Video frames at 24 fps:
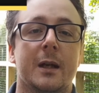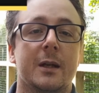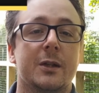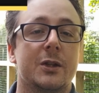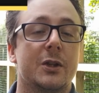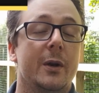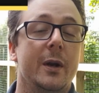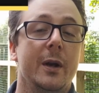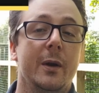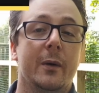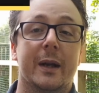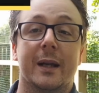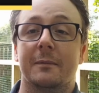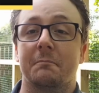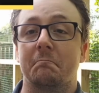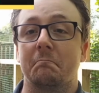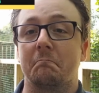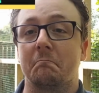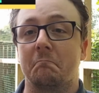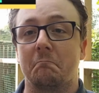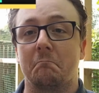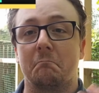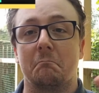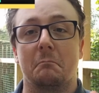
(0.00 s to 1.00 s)
So anyway,
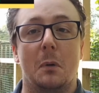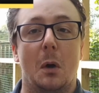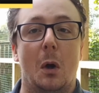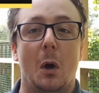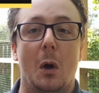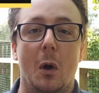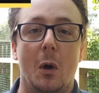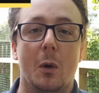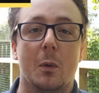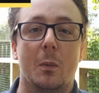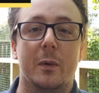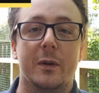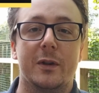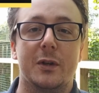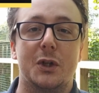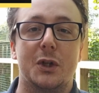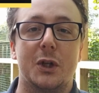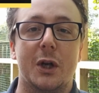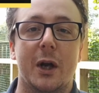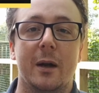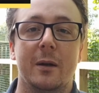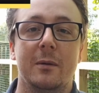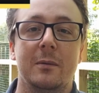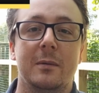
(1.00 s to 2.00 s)
on with the
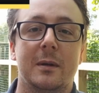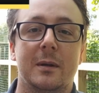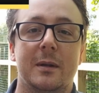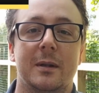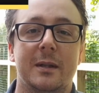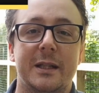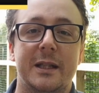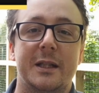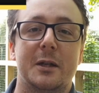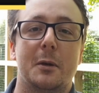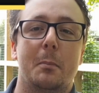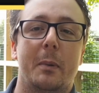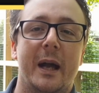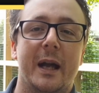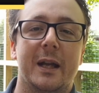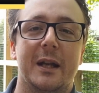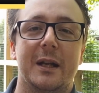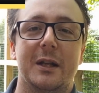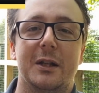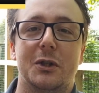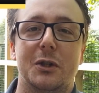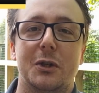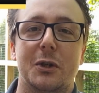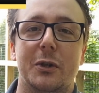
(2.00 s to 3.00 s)
show. Sit back
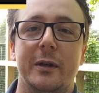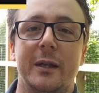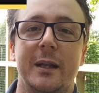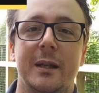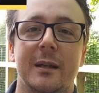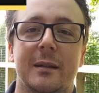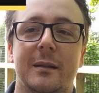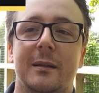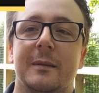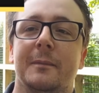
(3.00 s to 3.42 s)
and enjoy.